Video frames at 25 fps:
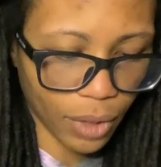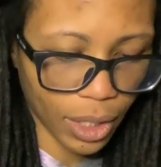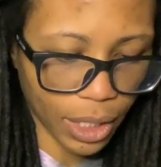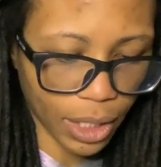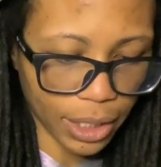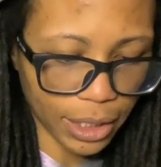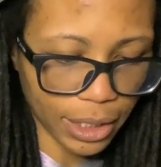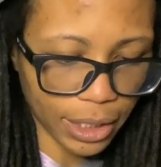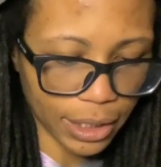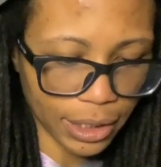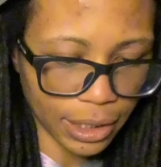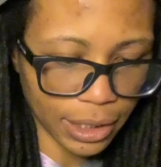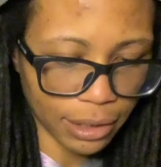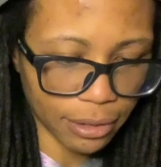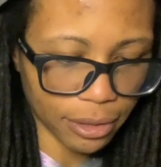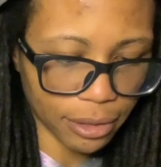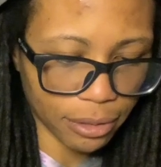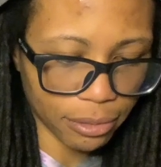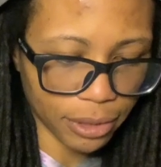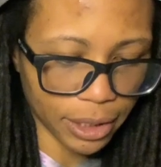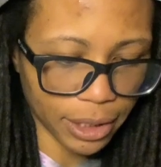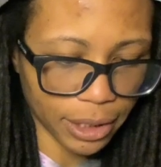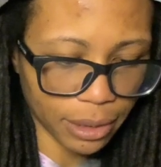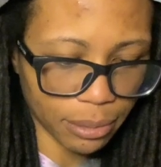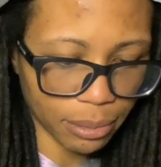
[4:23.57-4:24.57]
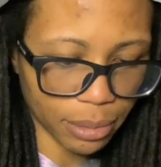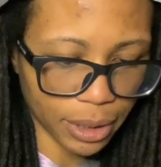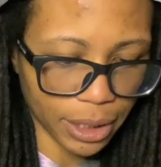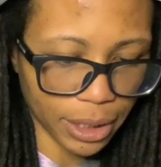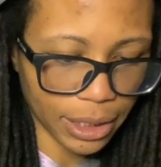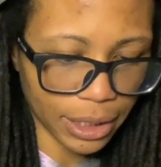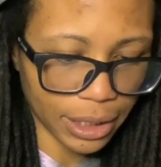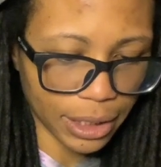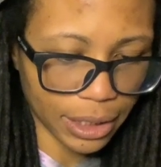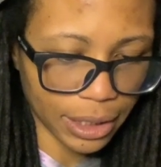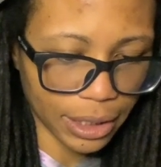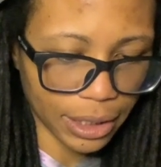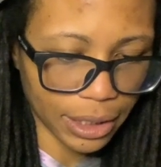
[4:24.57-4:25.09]
I guess I was wearing a
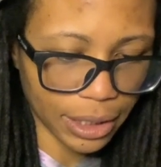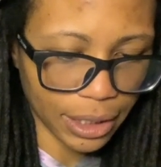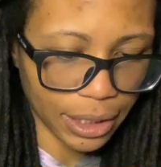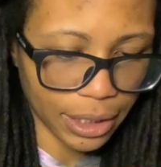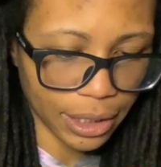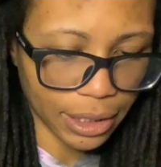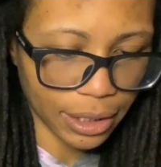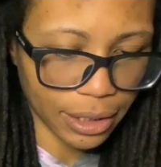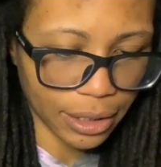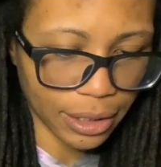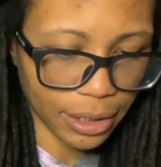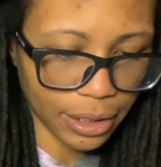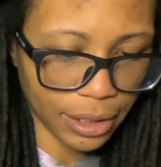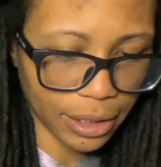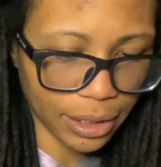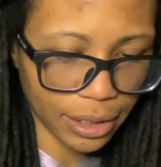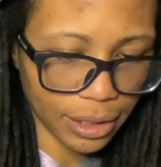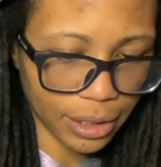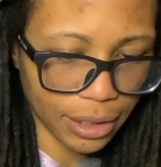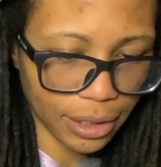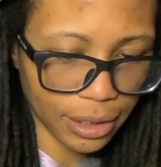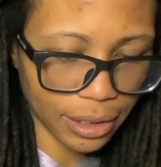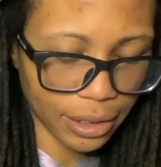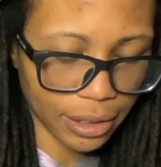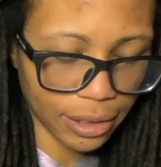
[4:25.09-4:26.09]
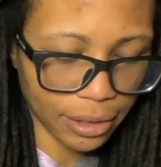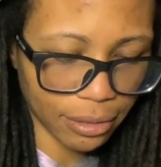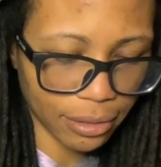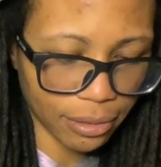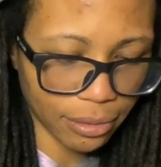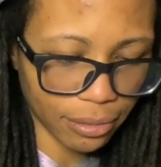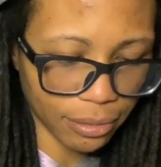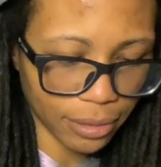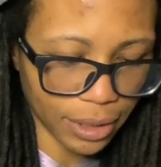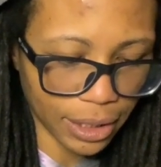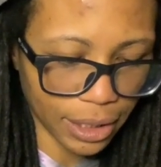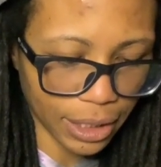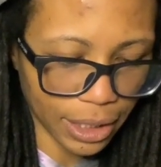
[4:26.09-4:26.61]
bracelet and I
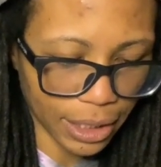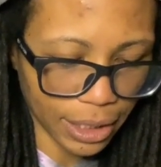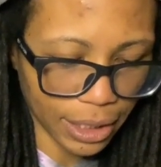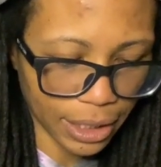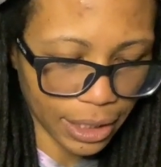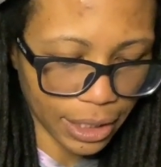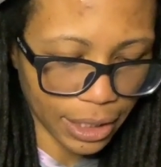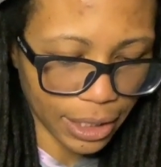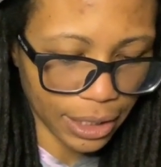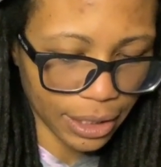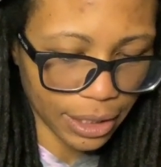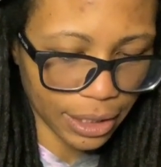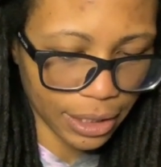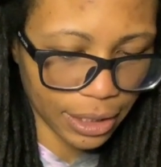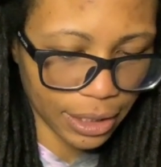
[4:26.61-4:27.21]
went like that.